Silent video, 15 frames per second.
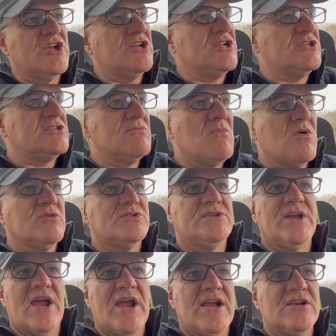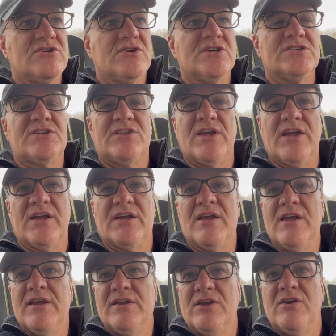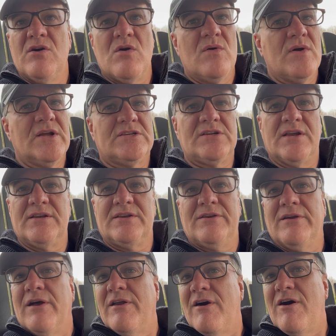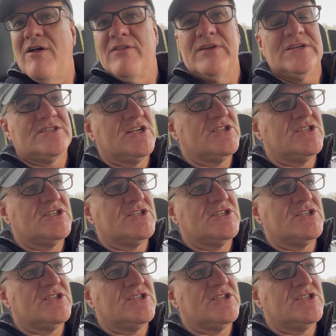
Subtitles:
It is the most dangerous thing. You know, it's it and all this.